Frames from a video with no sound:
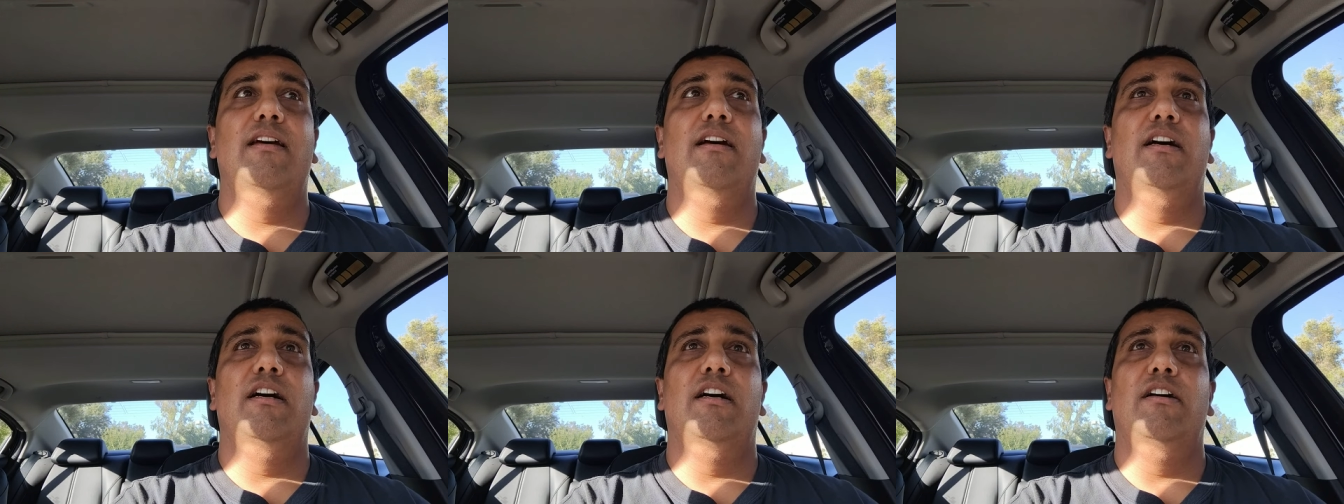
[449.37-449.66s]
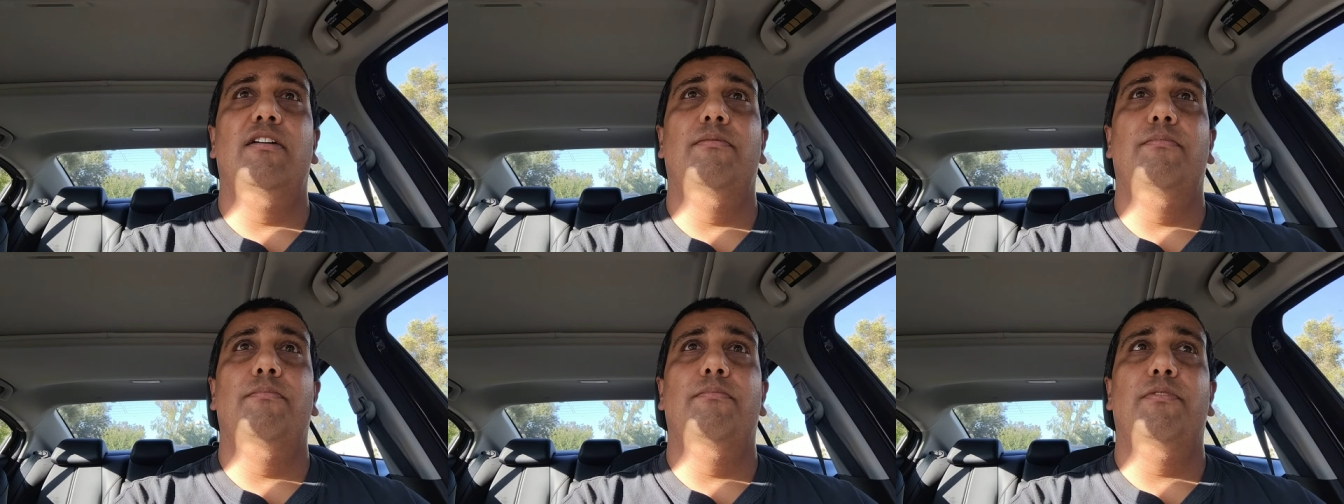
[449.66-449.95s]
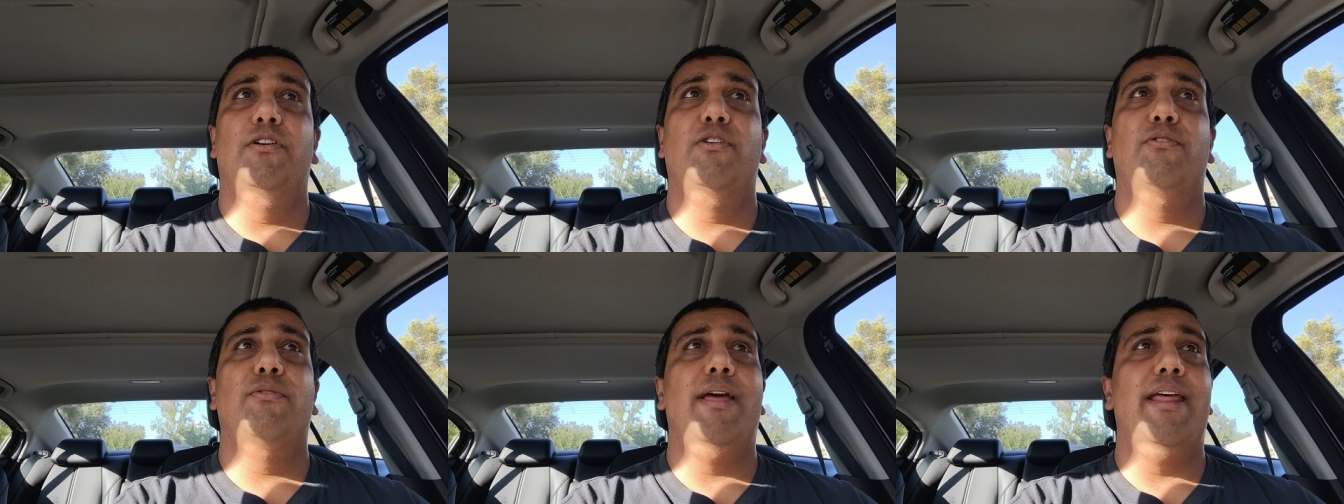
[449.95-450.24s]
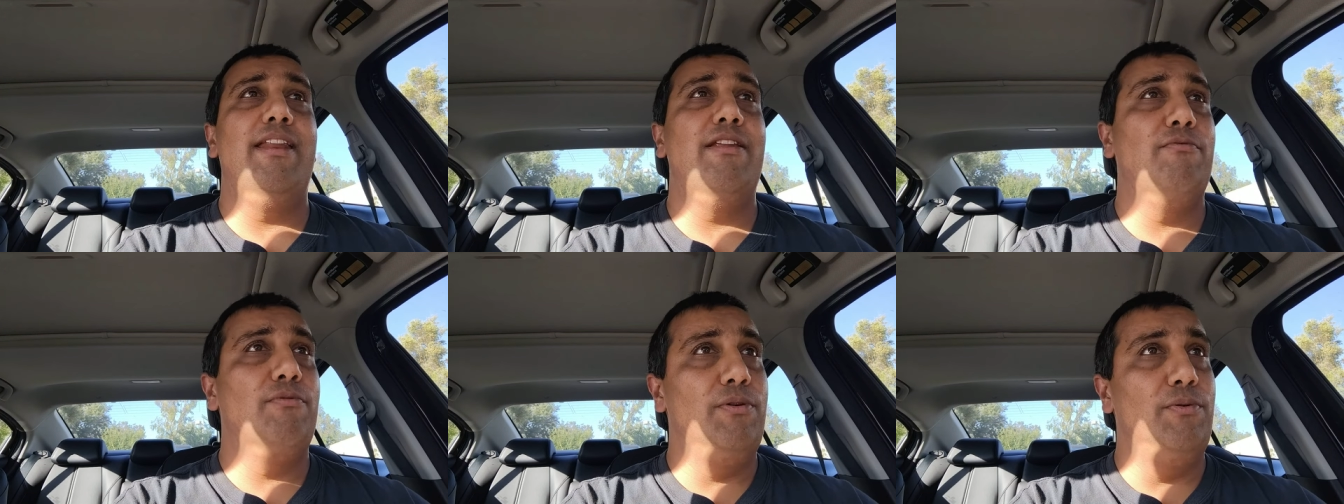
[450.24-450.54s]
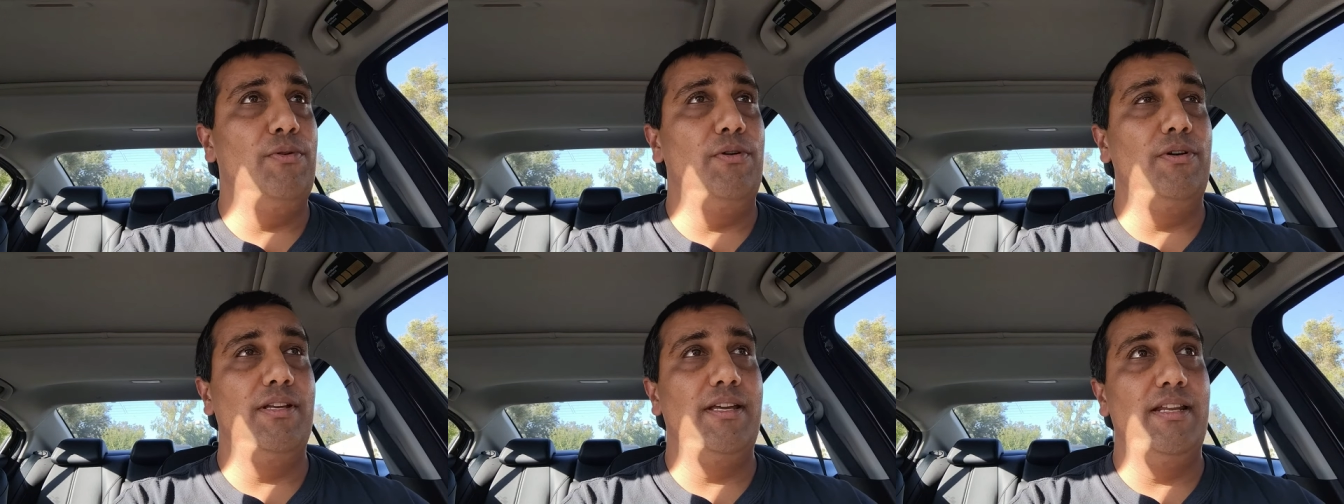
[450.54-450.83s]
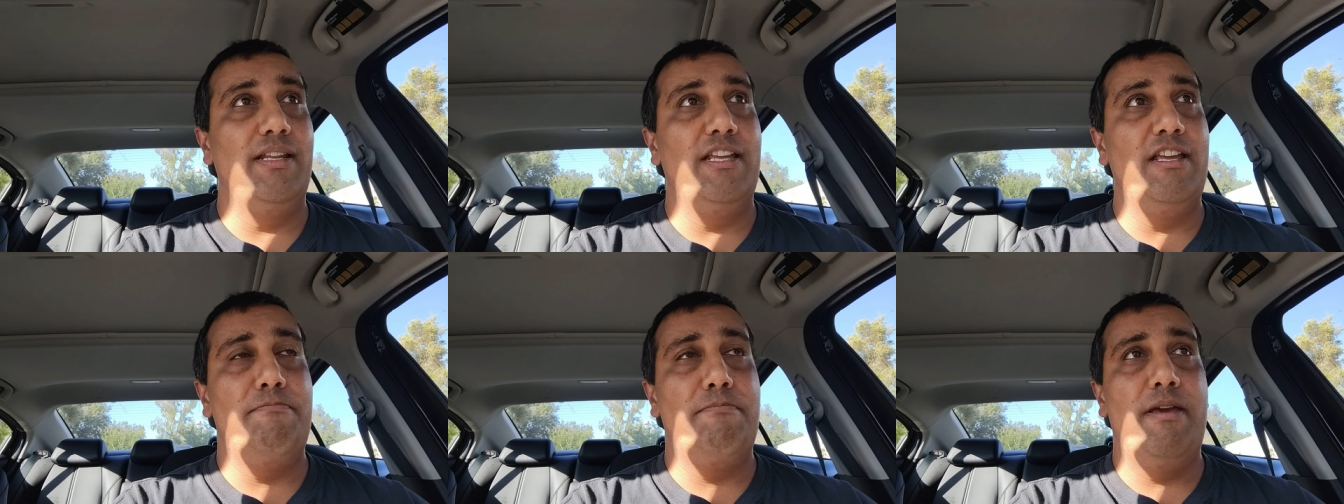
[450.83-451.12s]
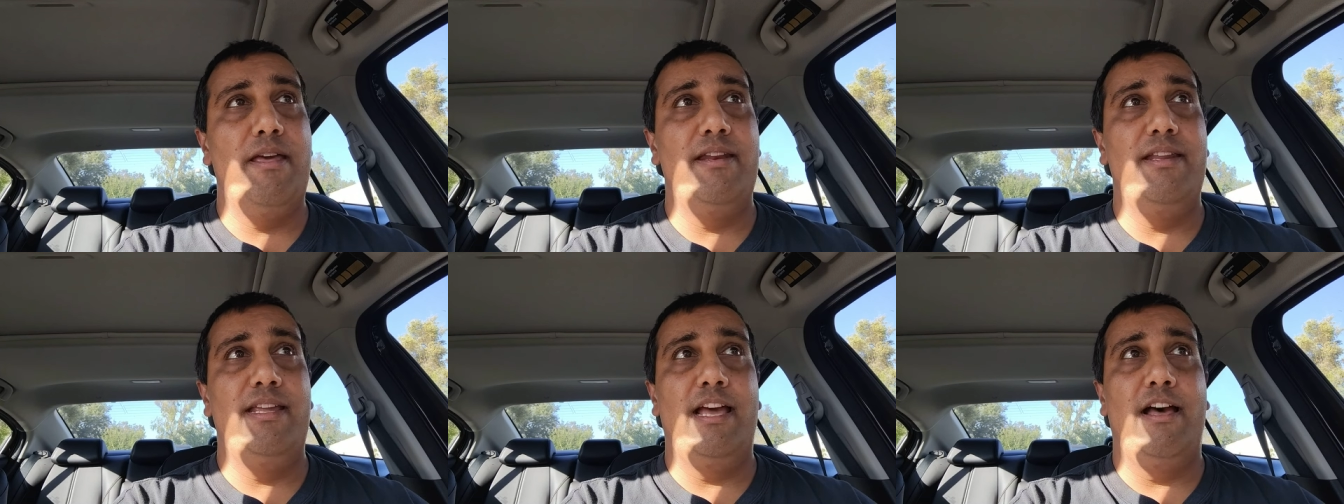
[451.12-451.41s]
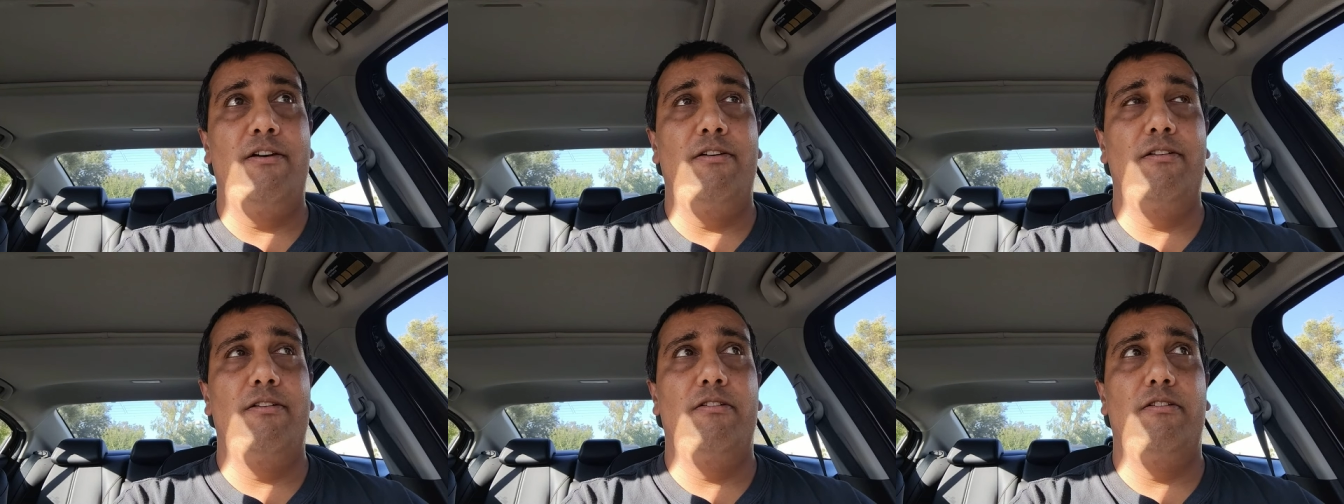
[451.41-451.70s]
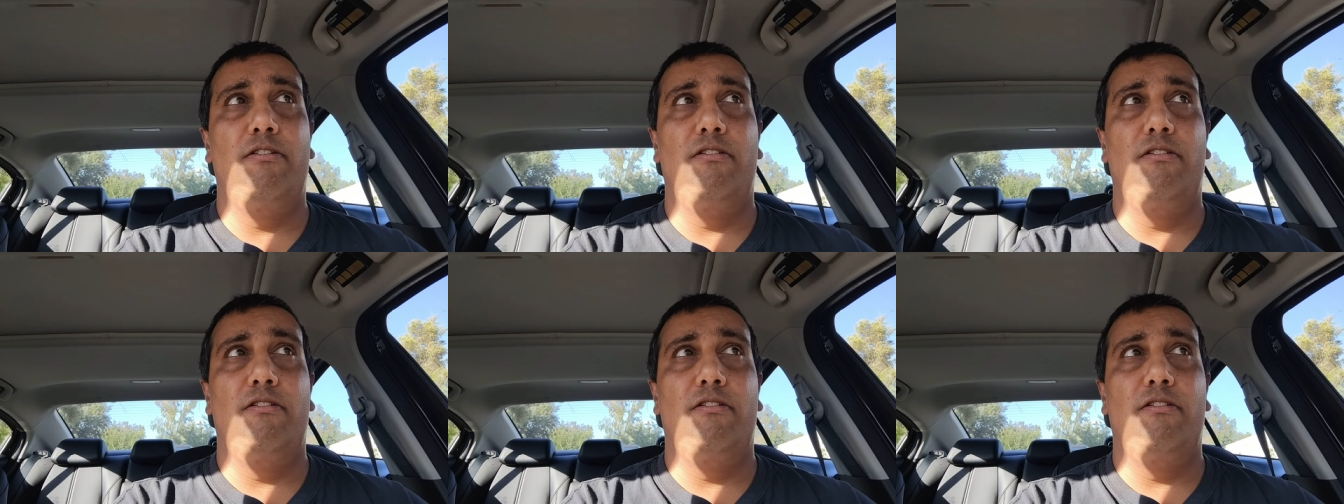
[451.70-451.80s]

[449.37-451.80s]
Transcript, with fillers: Um, granted, we weren't going to get Penny out